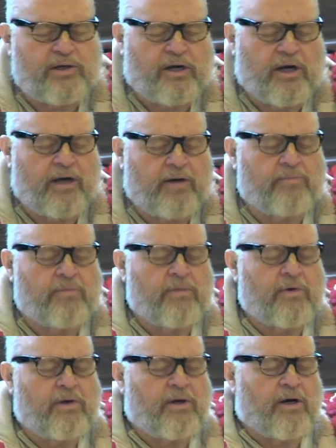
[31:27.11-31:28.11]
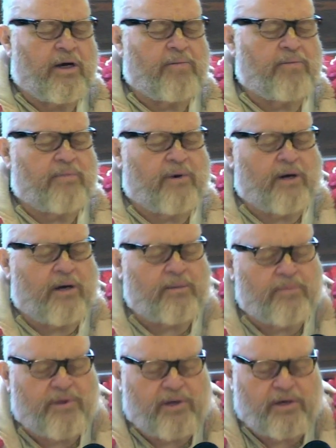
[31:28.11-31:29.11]
I'm
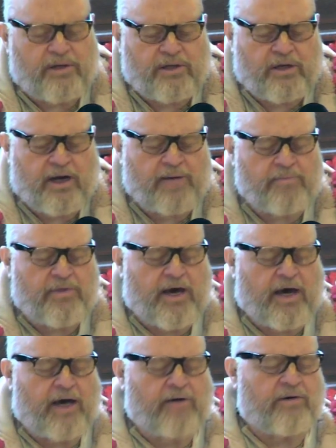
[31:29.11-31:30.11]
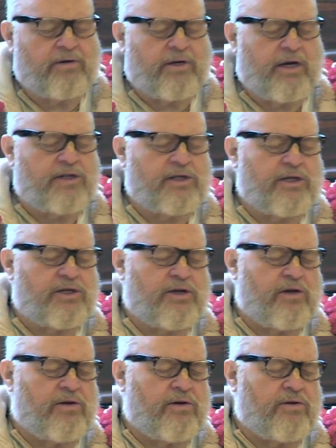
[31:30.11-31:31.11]
this and I'm that, against each
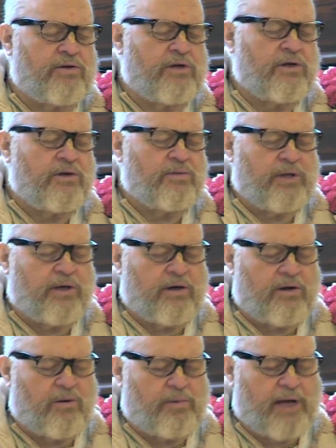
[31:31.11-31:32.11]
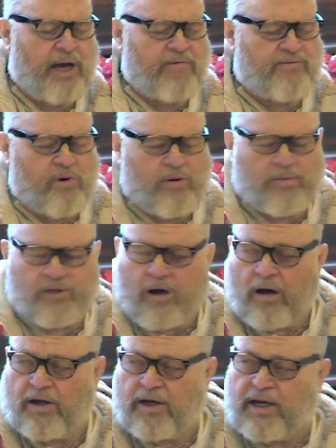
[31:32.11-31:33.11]
other's political platforms,
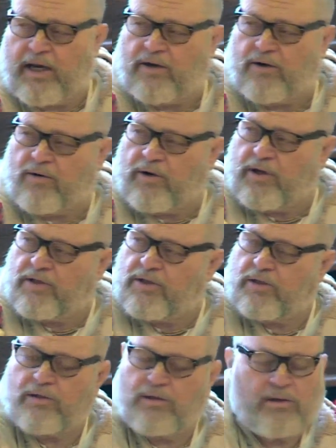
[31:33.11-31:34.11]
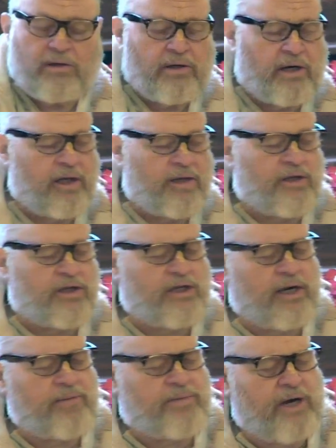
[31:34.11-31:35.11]
all in ignorance. And at the
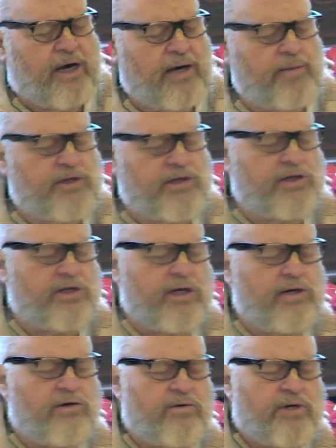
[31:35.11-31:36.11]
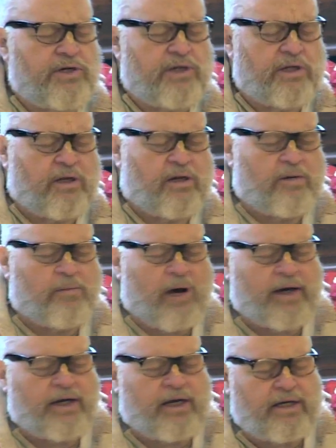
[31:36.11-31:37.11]
same time, it's just increasing the
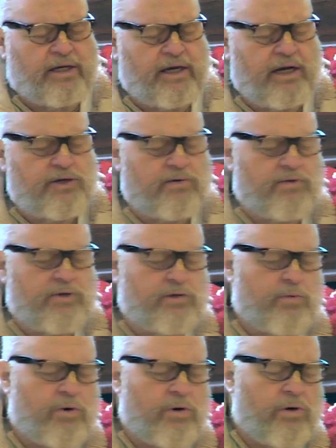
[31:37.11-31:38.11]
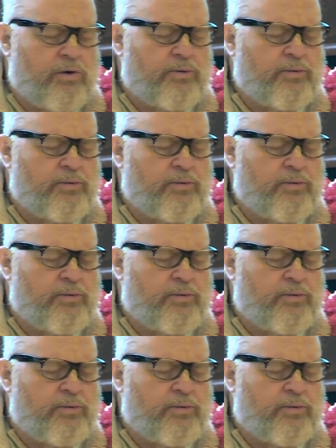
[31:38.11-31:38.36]
demoniac nature of this world.